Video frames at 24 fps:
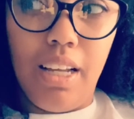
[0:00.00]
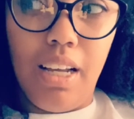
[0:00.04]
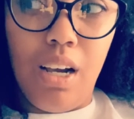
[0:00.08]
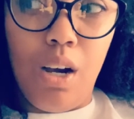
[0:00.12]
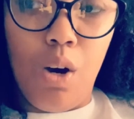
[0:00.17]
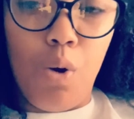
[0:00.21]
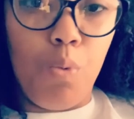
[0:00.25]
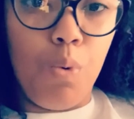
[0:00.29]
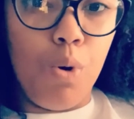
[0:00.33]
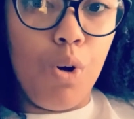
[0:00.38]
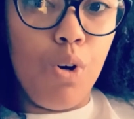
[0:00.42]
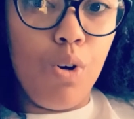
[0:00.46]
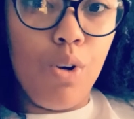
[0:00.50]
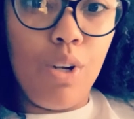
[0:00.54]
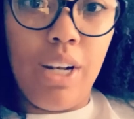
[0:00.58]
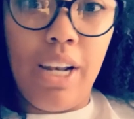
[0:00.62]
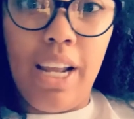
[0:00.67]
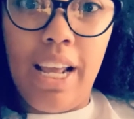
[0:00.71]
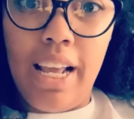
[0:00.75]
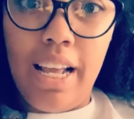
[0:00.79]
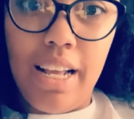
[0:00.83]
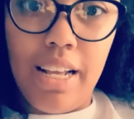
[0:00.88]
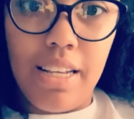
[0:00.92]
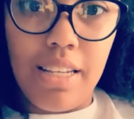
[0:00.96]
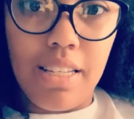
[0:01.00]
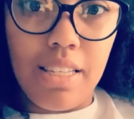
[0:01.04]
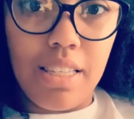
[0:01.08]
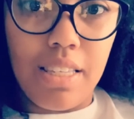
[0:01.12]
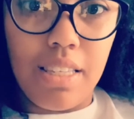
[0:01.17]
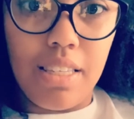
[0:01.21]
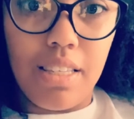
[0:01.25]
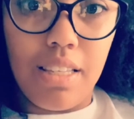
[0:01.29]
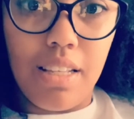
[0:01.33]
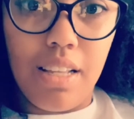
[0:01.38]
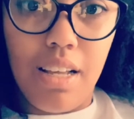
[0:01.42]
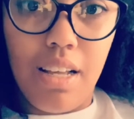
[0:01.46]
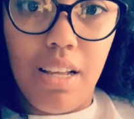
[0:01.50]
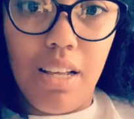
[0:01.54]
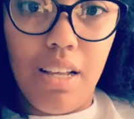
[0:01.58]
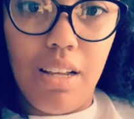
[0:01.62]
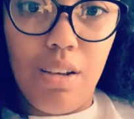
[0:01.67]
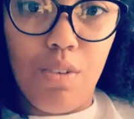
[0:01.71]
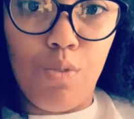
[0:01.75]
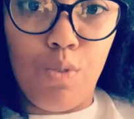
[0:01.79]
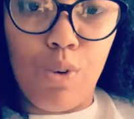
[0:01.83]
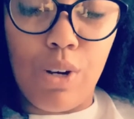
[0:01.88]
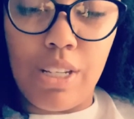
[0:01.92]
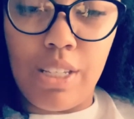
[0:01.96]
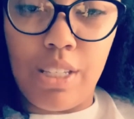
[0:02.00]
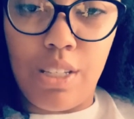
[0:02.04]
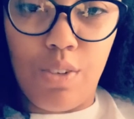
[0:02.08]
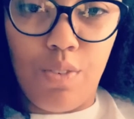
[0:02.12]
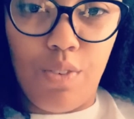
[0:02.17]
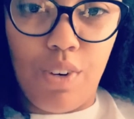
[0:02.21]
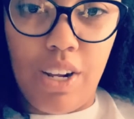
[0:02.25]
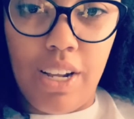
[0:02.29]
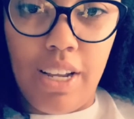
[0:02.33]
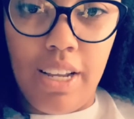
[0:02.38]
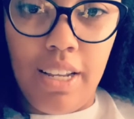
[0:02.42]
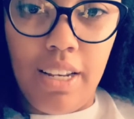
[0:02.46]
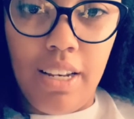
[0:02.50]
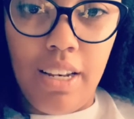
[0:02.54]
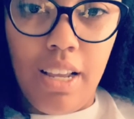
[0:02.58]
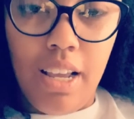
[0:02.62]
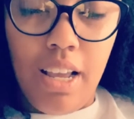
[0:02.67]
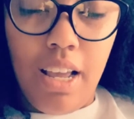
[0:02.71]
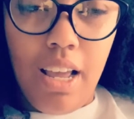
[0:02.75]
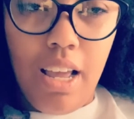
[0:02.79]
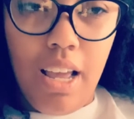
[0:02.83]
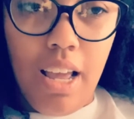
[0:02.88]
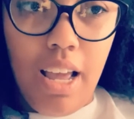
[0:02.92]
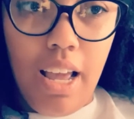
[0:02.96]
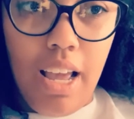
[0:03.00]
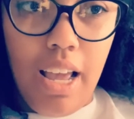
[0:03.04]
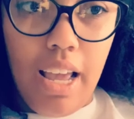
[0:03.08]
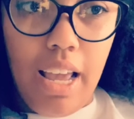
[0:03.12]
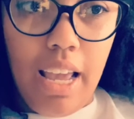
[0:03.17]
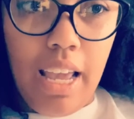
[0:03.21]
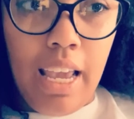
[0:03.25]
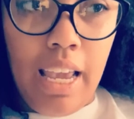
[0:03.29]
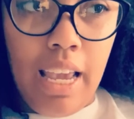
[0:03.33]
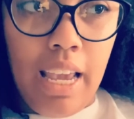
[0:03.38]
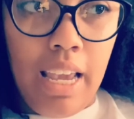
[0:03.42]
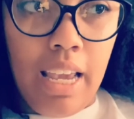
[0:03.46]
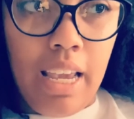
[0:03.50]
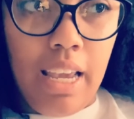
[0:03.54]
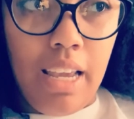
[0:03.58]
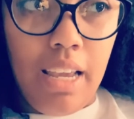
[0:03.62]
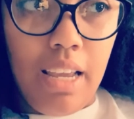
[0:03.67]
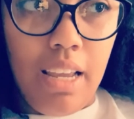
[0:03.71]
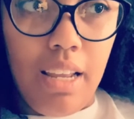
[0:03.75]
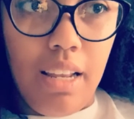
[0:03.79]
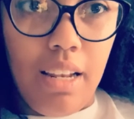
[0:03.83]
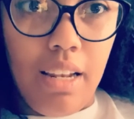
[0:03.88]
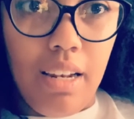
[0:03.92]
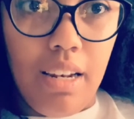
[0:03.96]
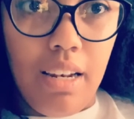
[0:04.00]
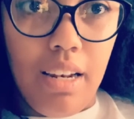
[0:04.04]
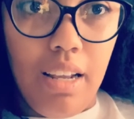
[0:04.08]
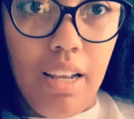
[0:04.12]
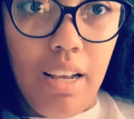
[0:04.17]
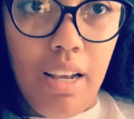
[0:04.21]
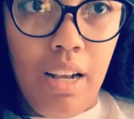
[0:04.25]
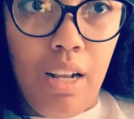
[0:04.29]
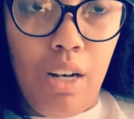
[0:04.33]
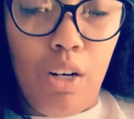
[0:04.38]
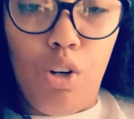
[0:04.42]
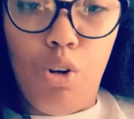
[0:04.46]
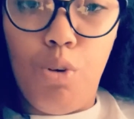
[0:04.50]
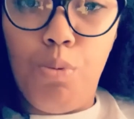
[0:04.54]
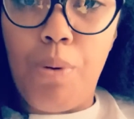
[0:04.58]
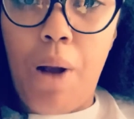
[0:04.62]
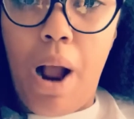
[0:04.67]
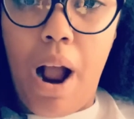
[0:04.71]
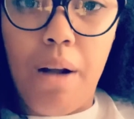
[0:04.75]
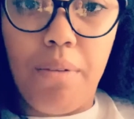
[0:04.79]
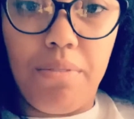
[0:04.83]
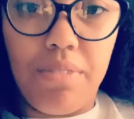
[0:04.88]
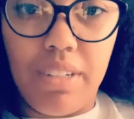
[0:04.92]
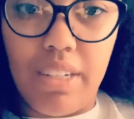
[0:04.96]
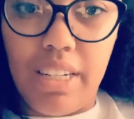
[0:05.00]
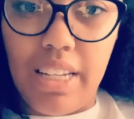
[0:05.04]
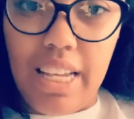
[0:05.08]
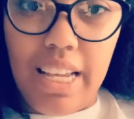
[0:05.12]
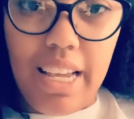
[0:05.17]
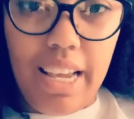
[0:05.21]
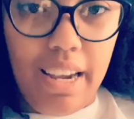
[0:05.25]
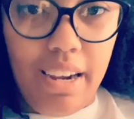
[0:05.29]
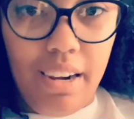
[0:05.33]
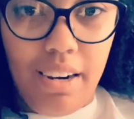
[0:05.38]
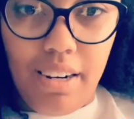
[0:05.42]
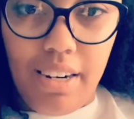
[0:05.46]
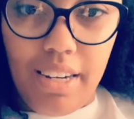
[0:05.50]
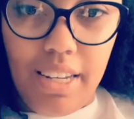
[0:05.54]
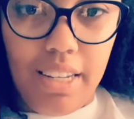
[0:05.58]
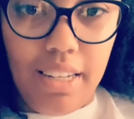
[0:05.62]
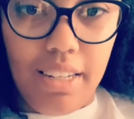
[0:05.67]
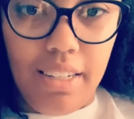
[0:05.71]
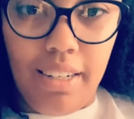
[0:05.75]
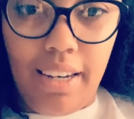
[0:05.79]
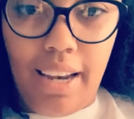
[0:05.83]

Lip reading: world-class restaurant in a low-poverty area.